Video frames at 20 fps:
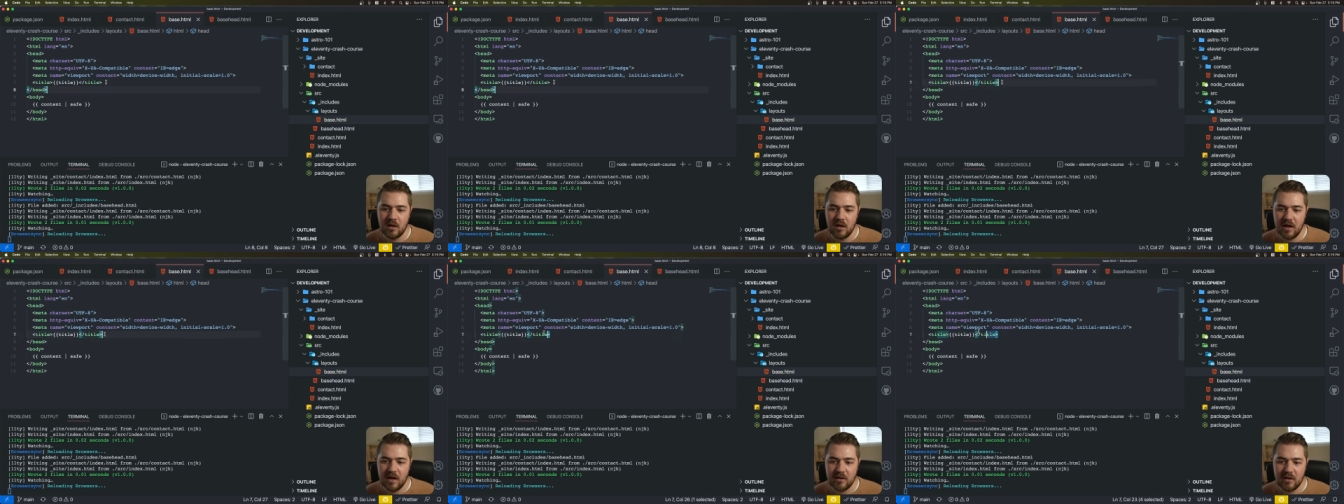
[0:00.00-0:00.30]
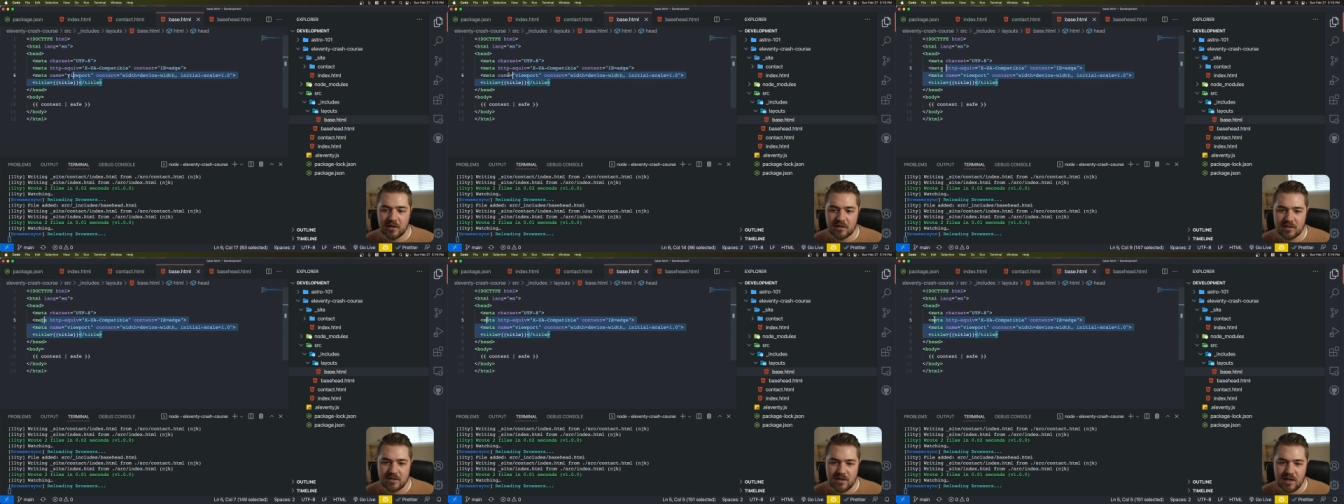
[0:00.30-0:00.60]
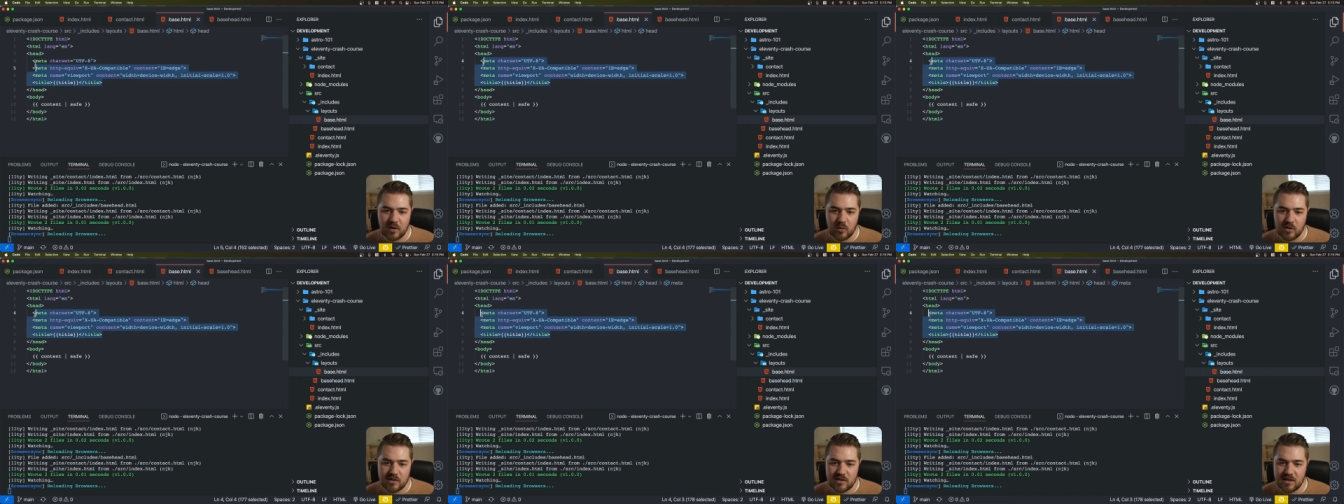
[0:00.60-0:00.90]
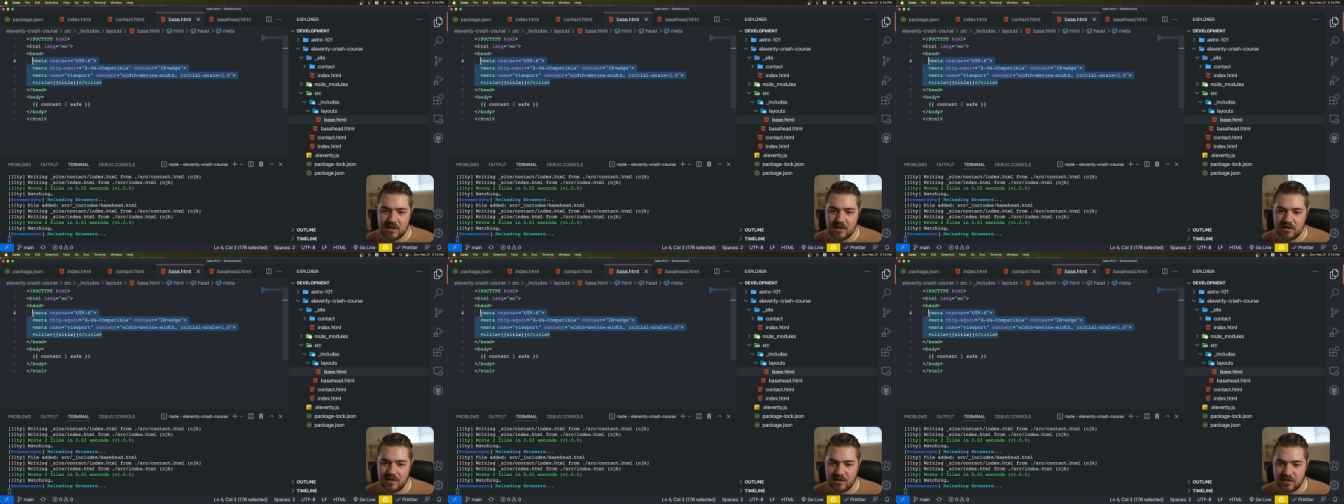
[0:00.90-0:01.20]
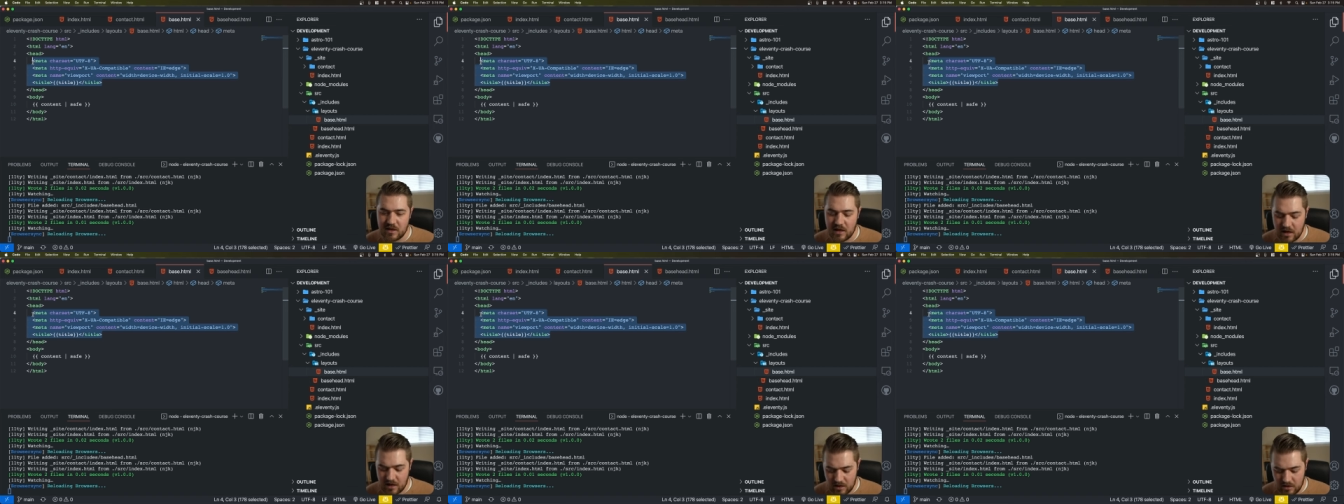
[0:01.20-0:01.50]
I like to take what's
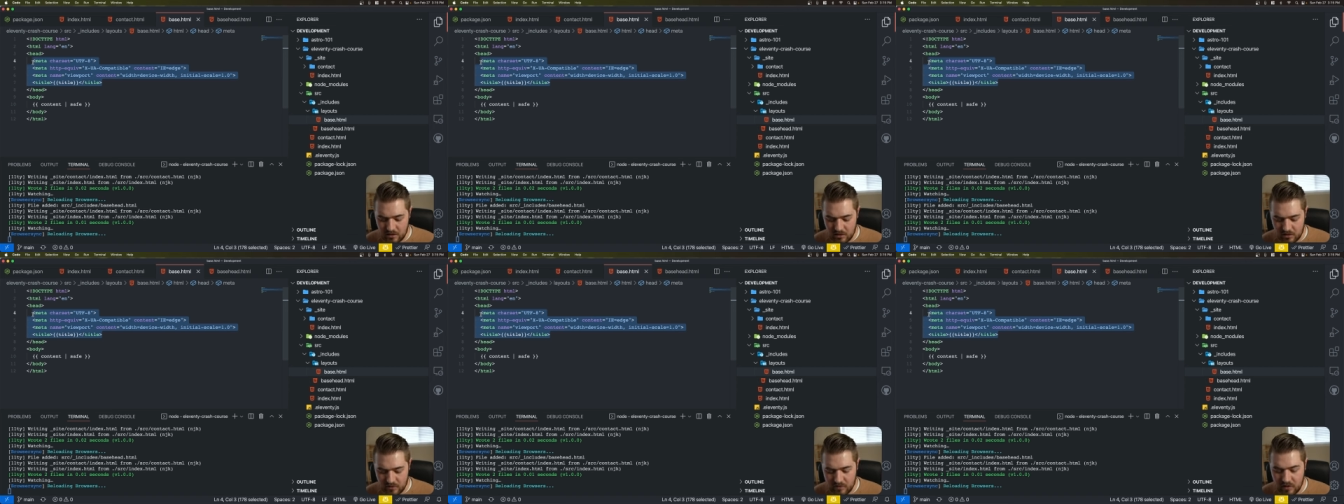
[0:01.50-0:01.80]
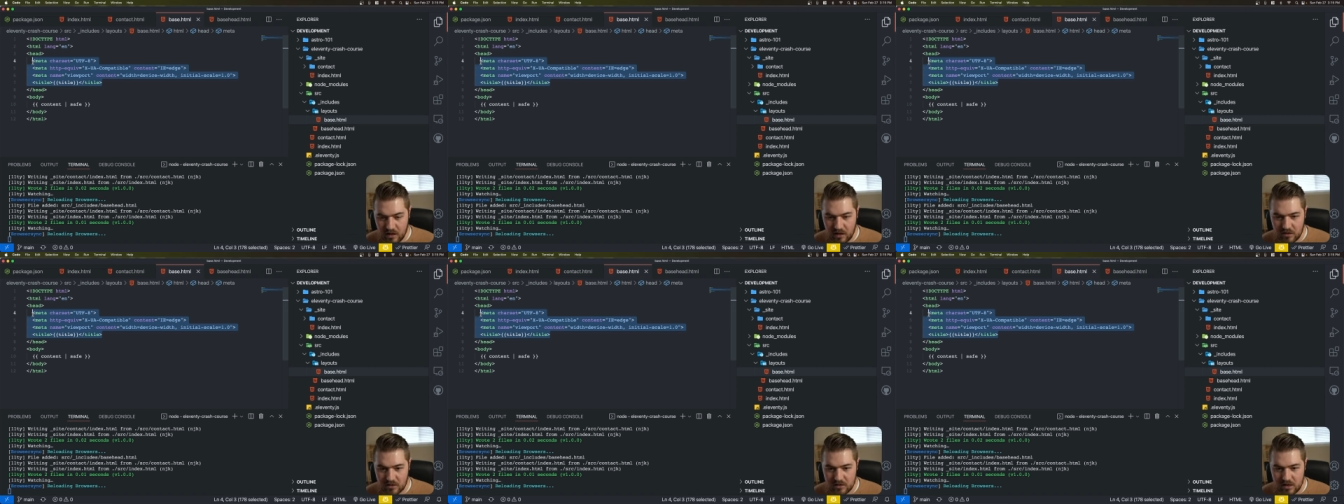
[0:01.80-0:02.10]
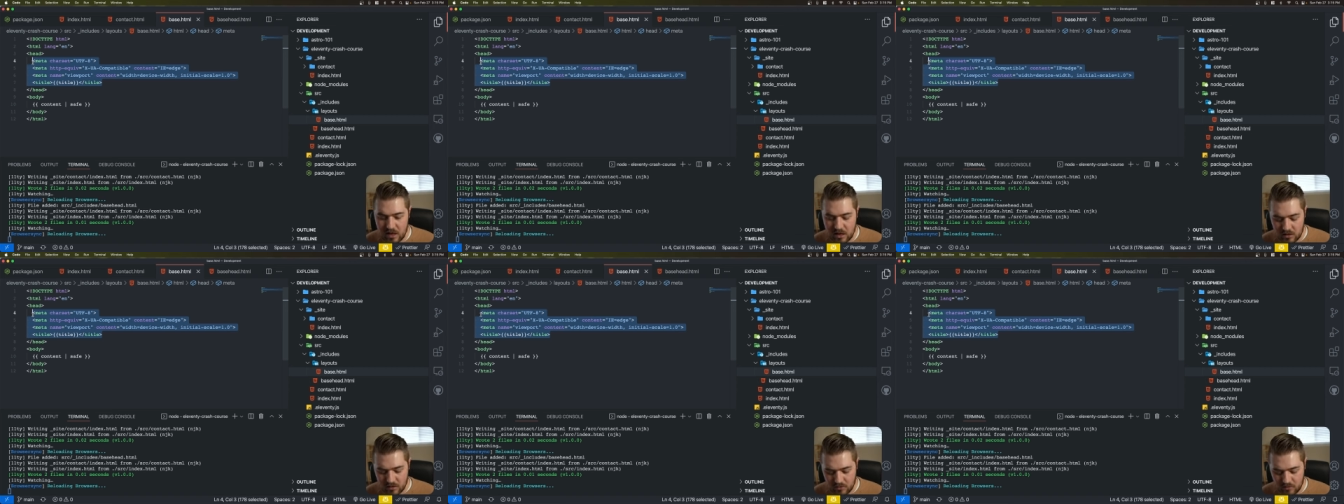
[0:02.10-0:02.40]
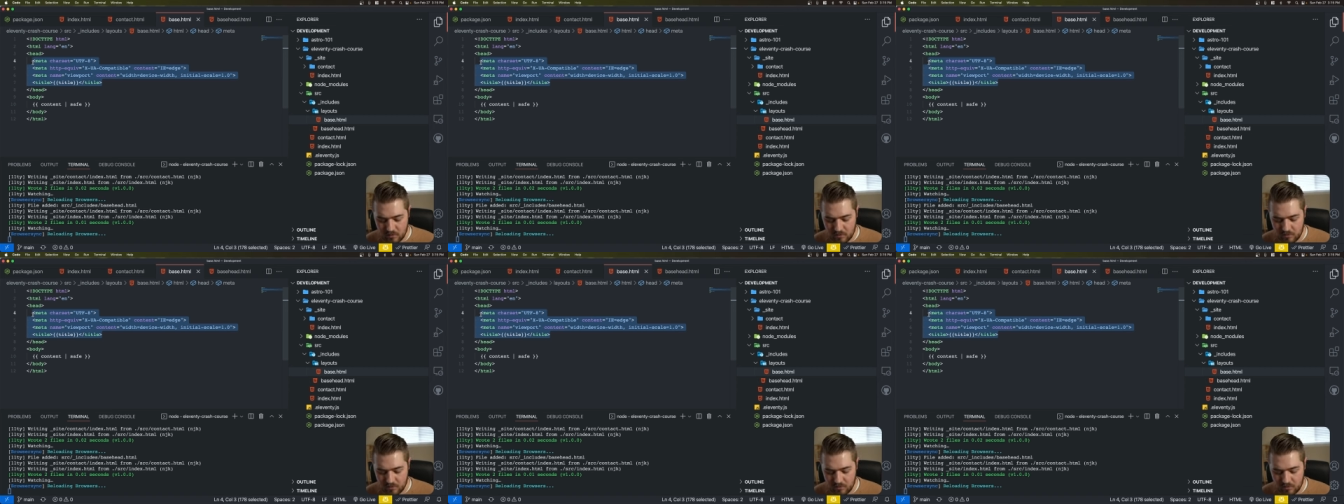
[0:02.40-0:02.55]
inside of the head tag.